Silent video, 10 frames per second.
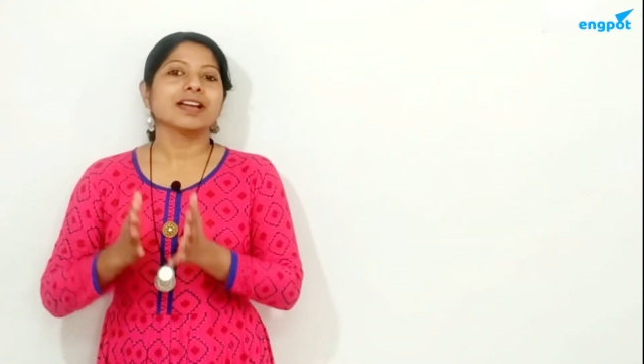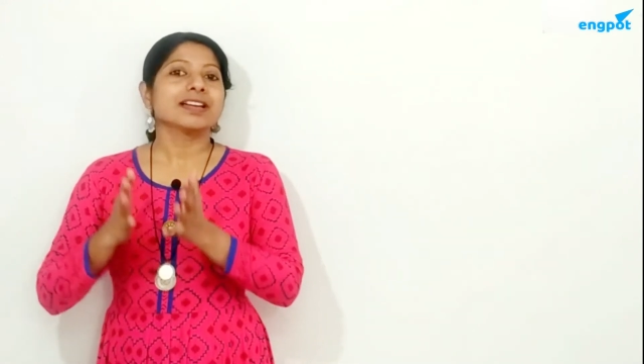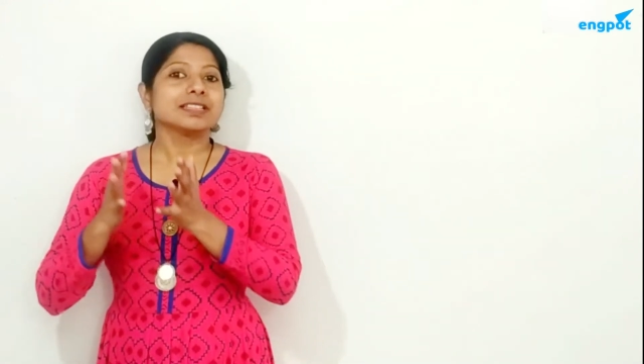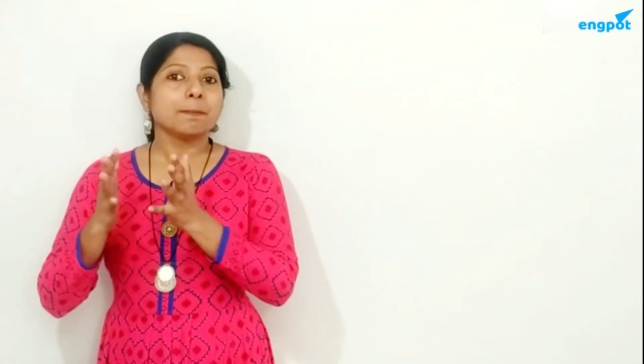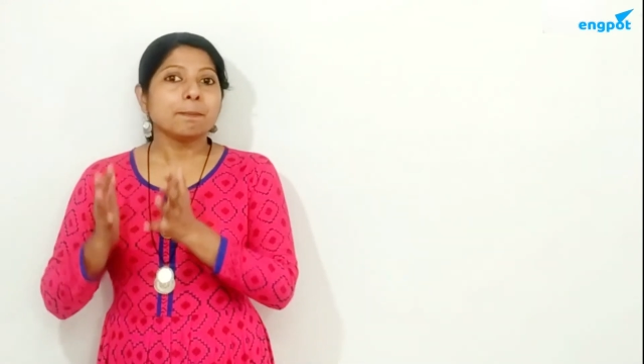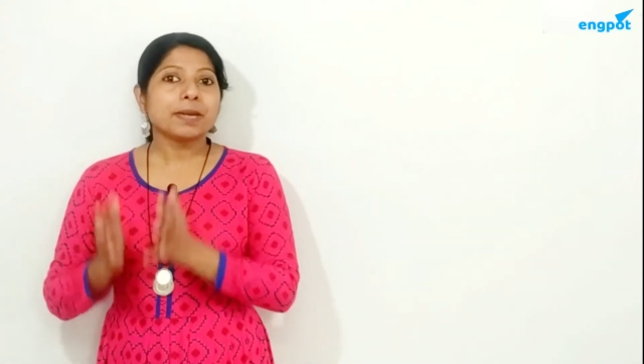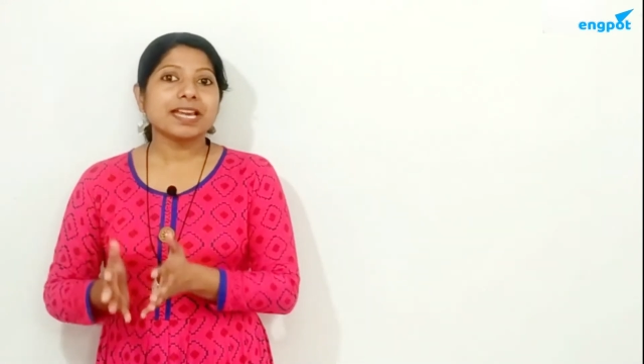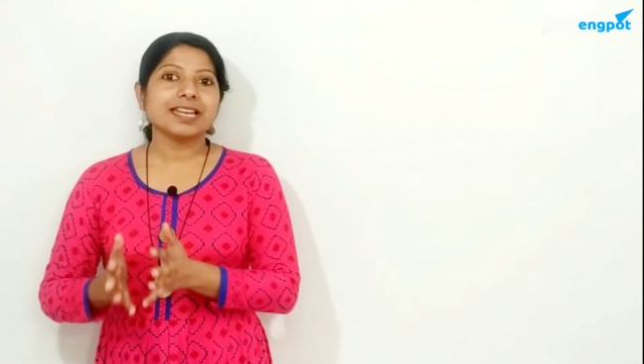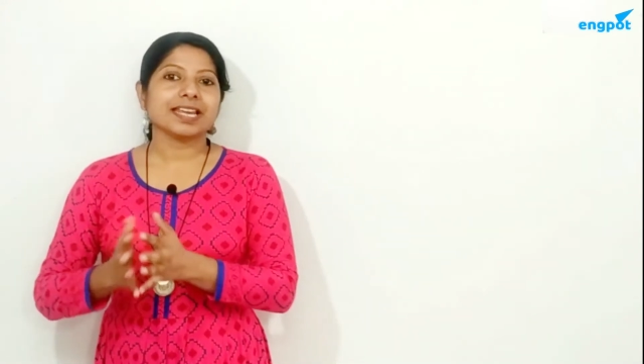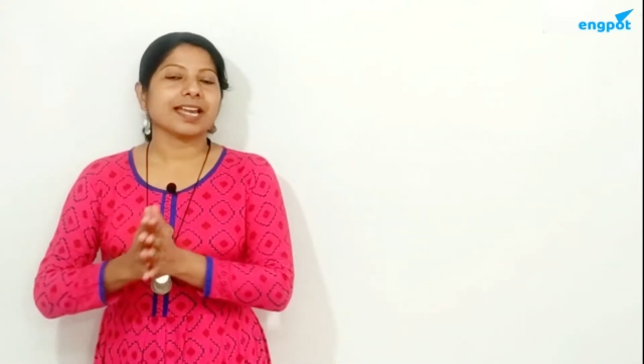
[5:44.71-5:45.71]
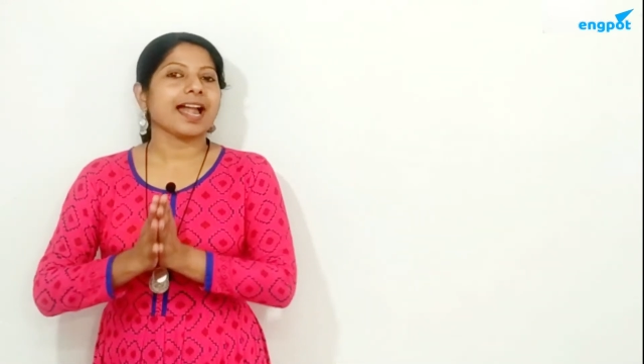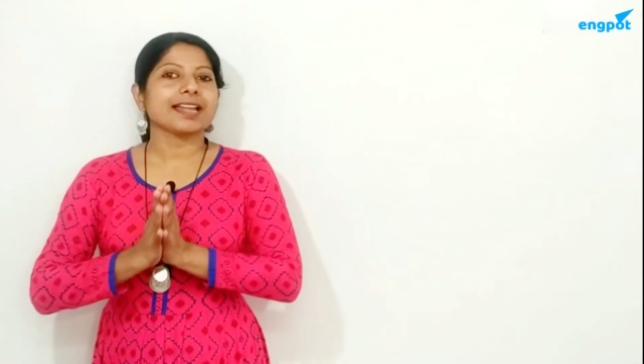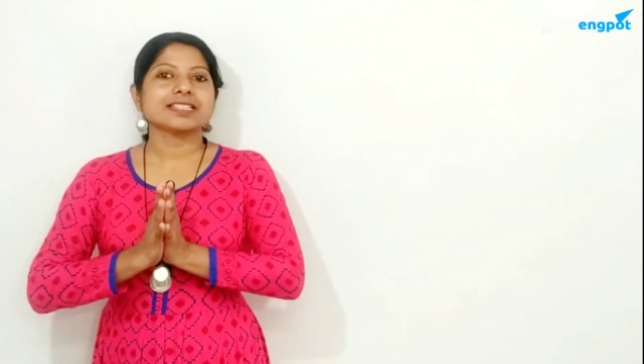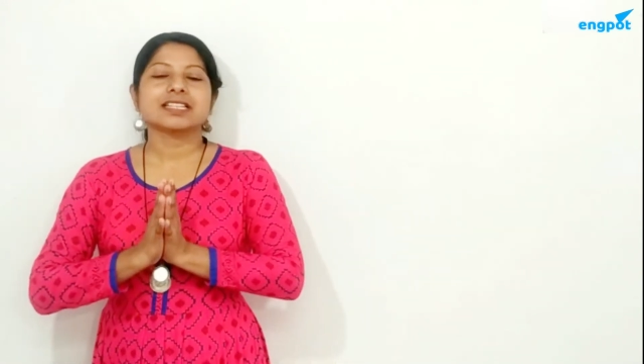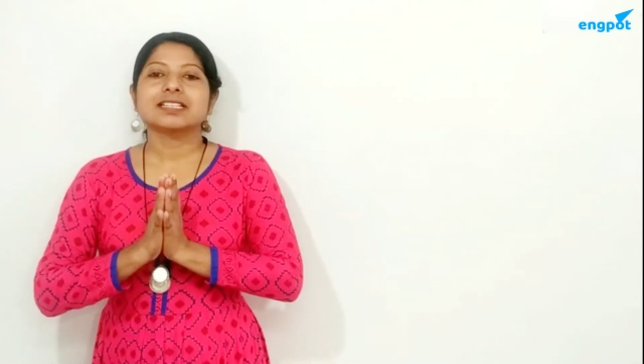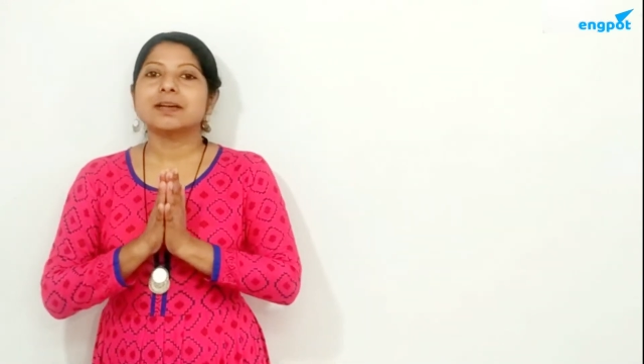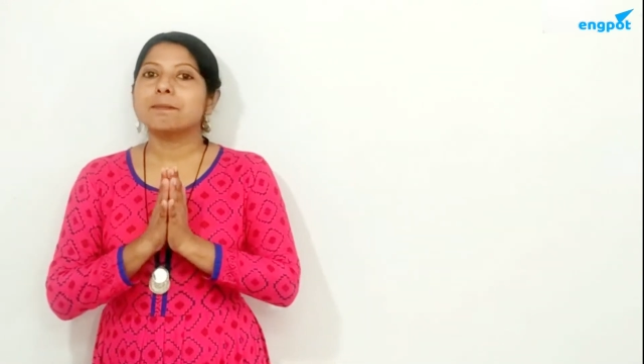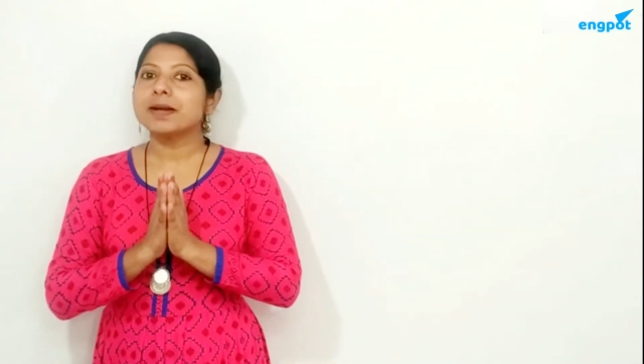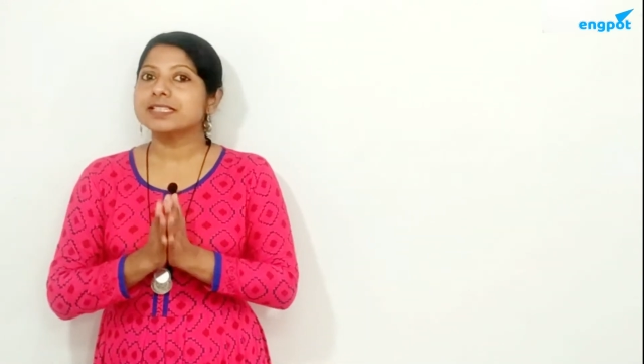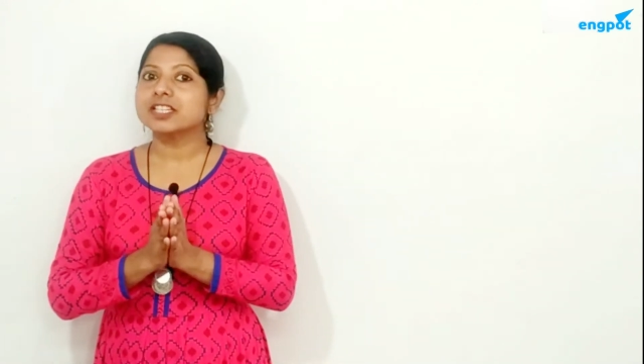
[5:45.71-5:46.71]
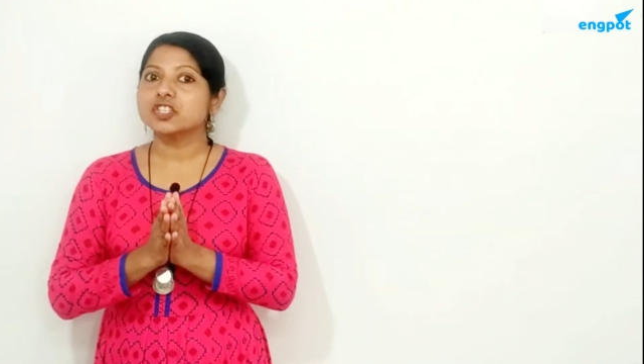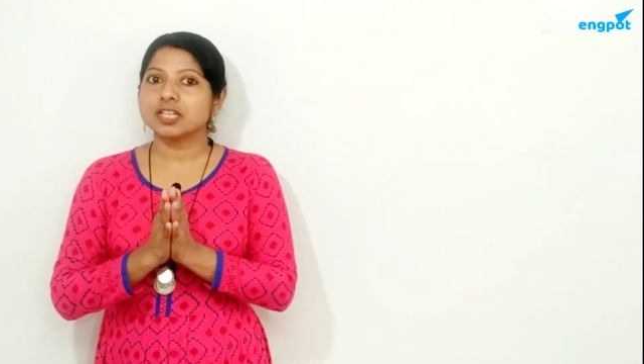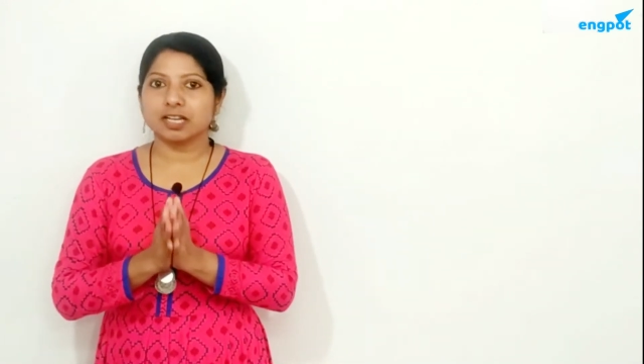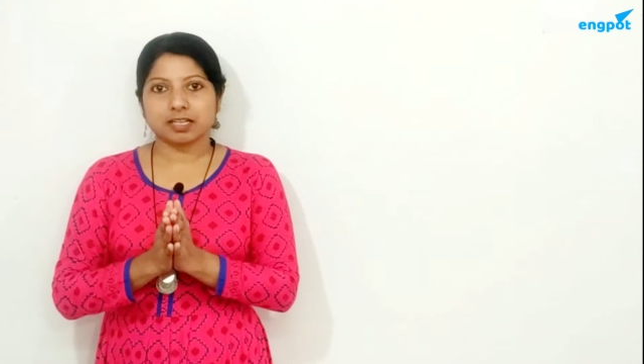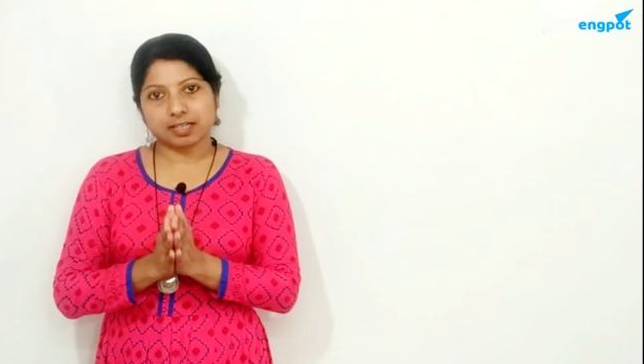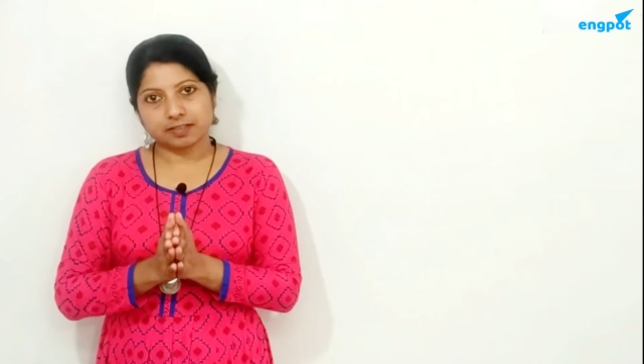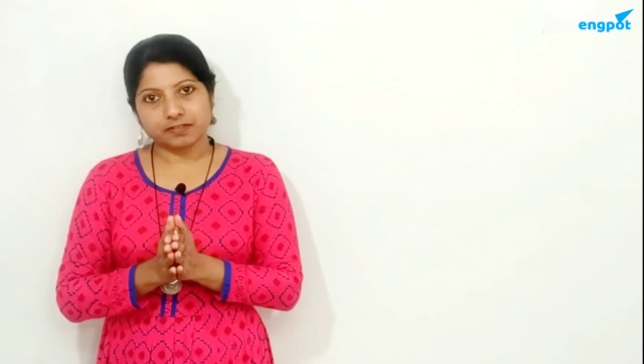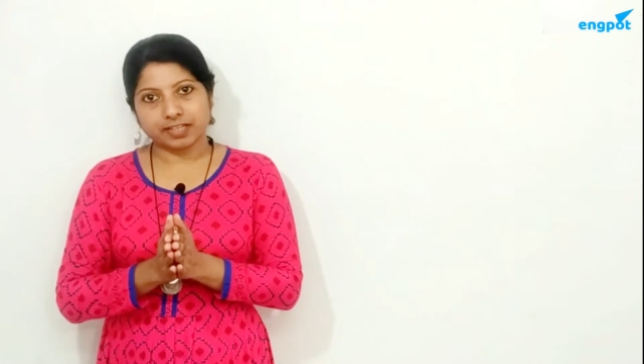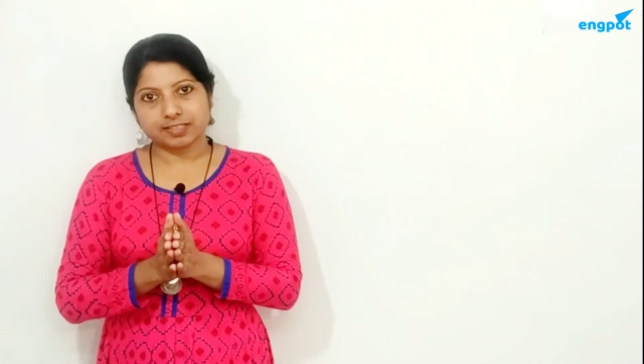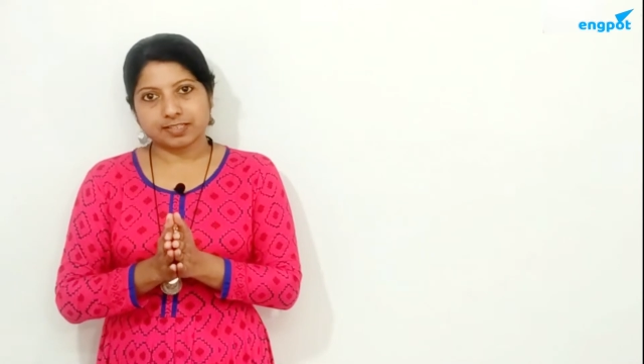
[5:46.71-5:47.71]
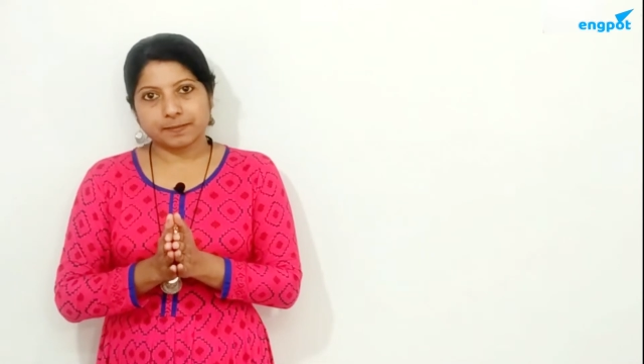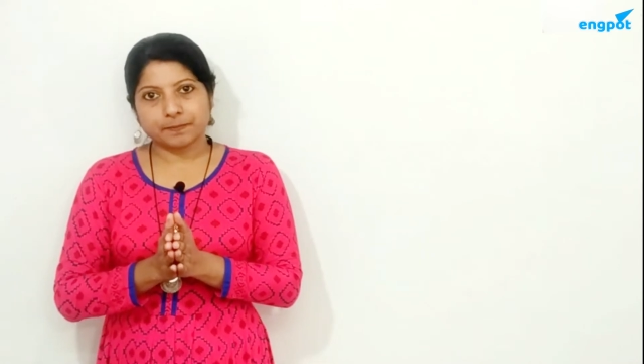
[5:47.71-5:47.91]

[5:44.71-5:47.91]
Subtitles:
the meaning and the message it conveys.